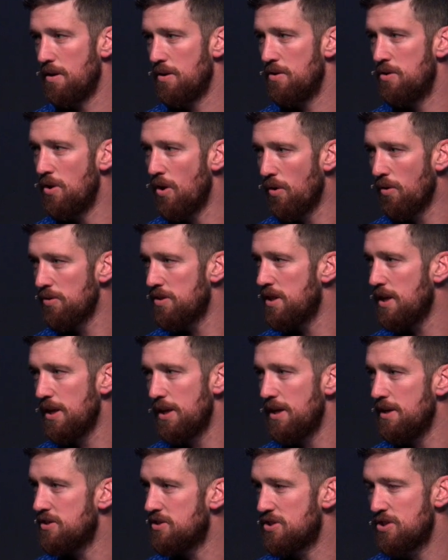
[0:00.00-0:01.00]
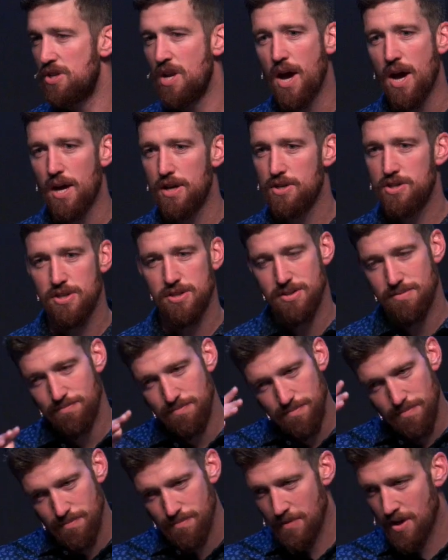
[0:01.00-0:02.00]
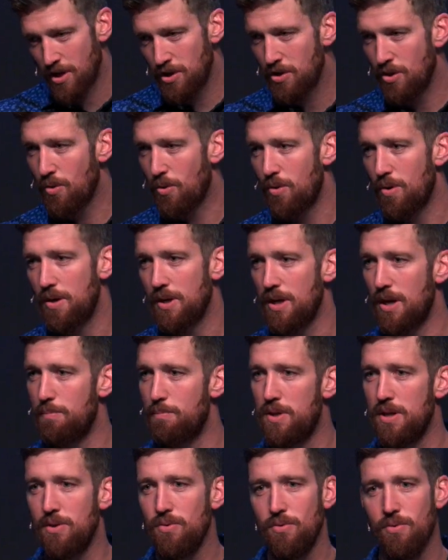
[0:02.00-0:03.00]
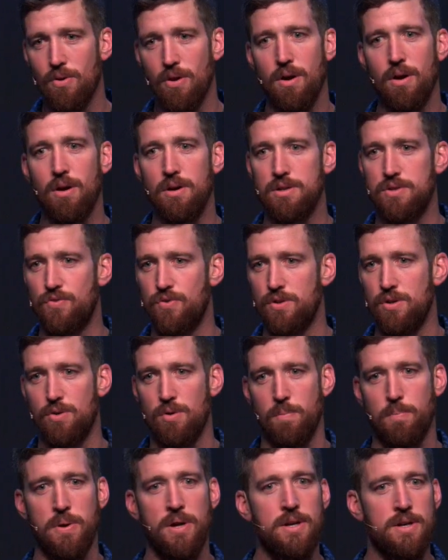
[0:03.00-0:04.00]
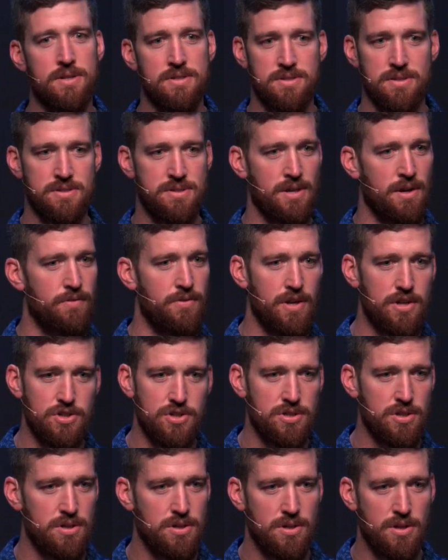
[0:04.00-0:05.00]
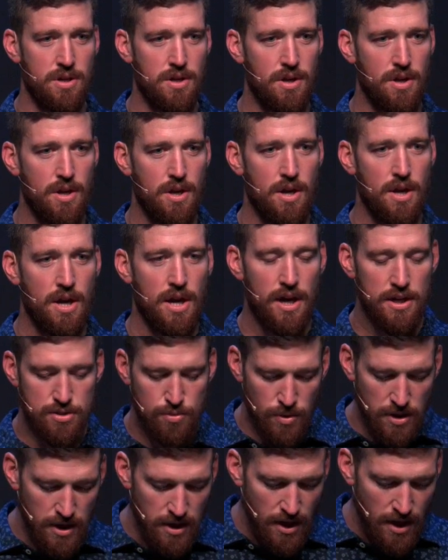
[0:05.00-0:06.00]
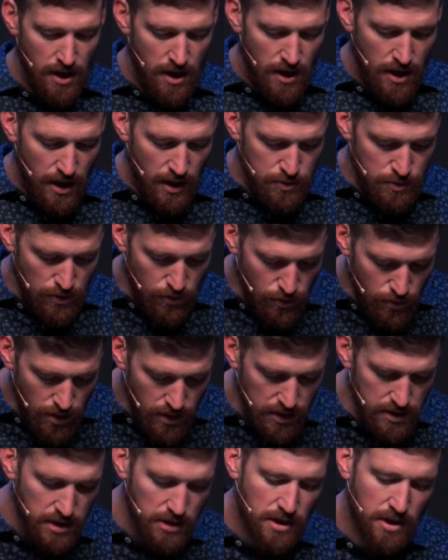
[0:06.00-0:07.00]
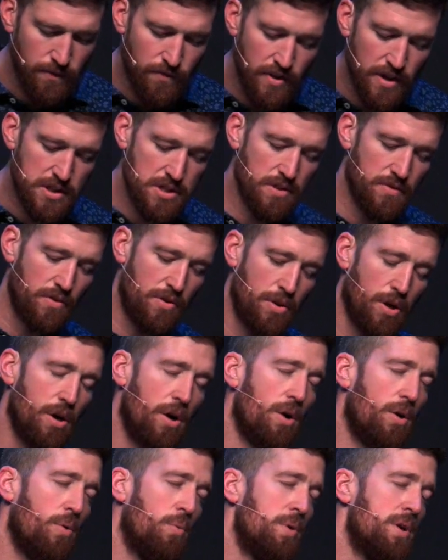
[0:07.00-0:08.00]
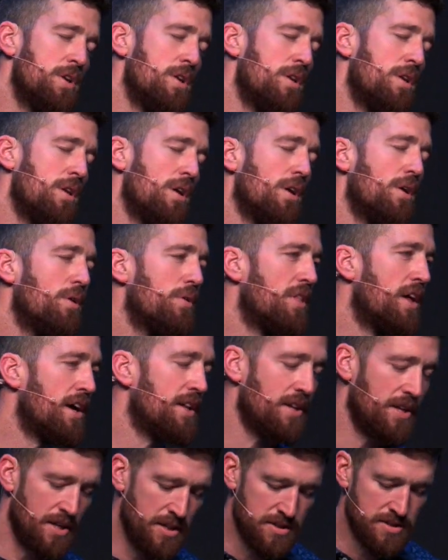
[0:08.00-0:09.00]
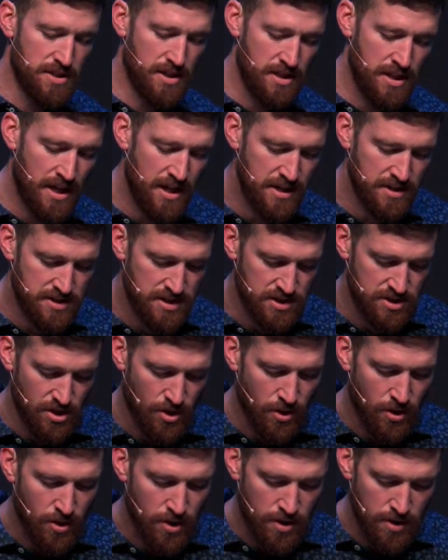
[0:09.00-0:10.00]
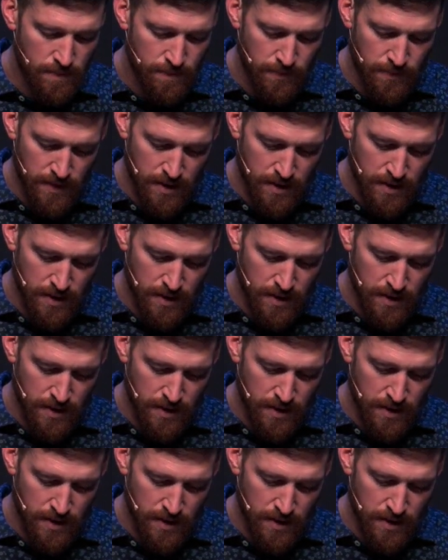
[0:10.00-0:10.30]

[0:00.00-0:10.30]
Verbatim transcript: Don't think he's not just ignoring it, but he longs for your repentance and salvation. As we as we look at the conviction of call, we know that his that is his heart.